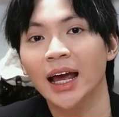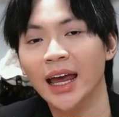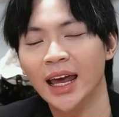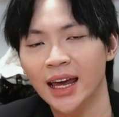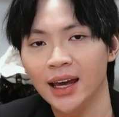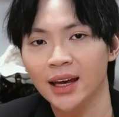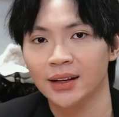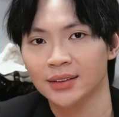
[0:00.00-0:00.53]

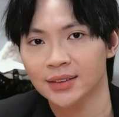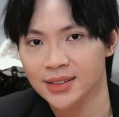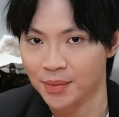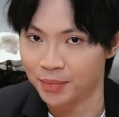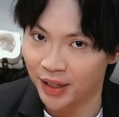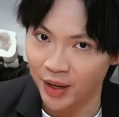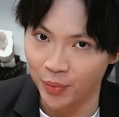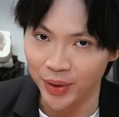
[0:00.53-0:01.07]
A,
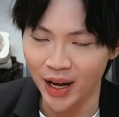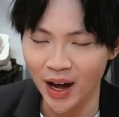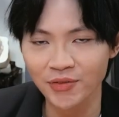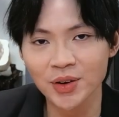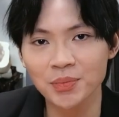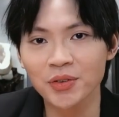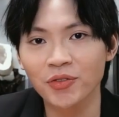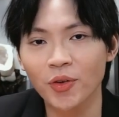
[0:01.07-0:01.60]
something that we
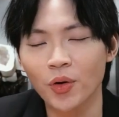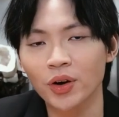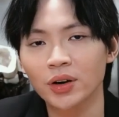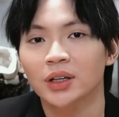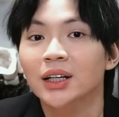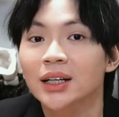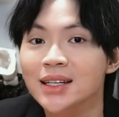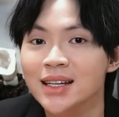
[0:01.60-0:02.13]
covered before,
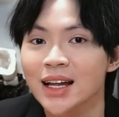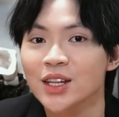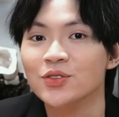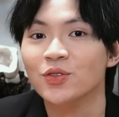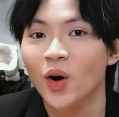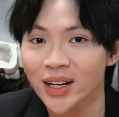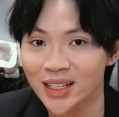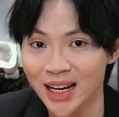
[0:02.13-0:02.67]
stands
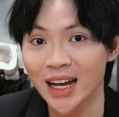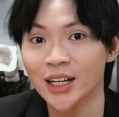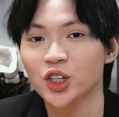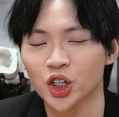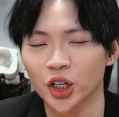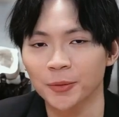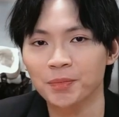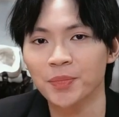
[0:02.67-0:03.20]
for
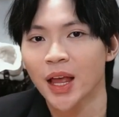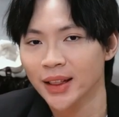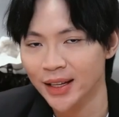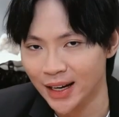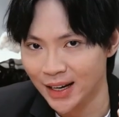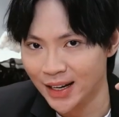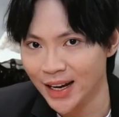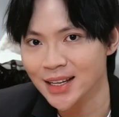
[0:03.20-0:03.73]
attention.
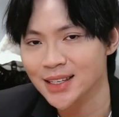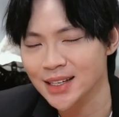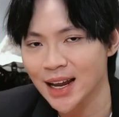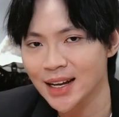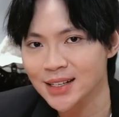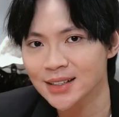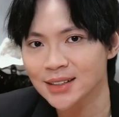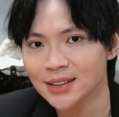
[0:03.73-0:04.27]
Then the next
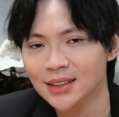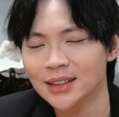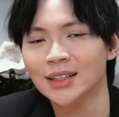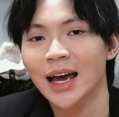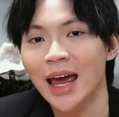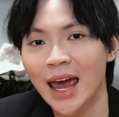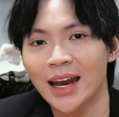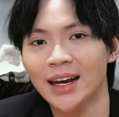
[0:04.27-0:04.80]
letter,
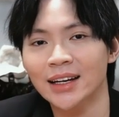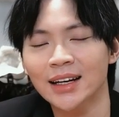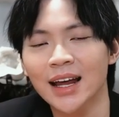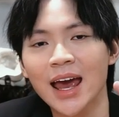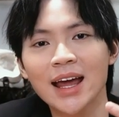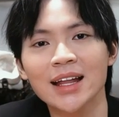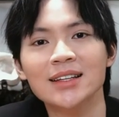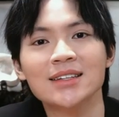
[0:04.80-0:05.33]
N.
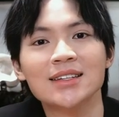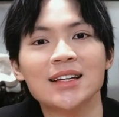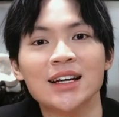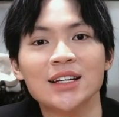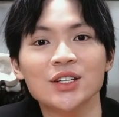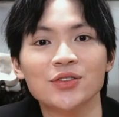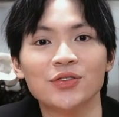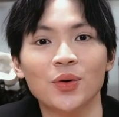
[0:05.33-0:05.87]
N
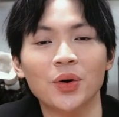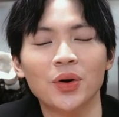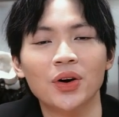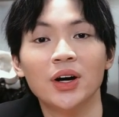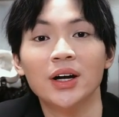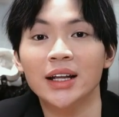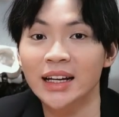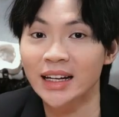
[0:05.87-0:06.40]
stands for
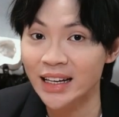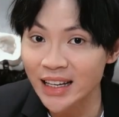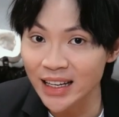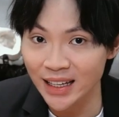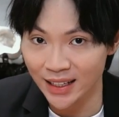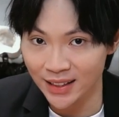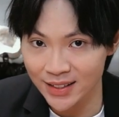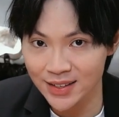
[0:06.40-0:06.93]

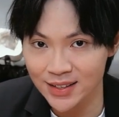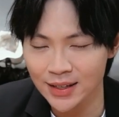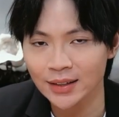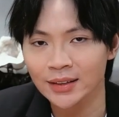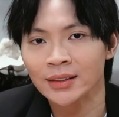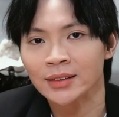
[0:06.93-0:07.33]
needs.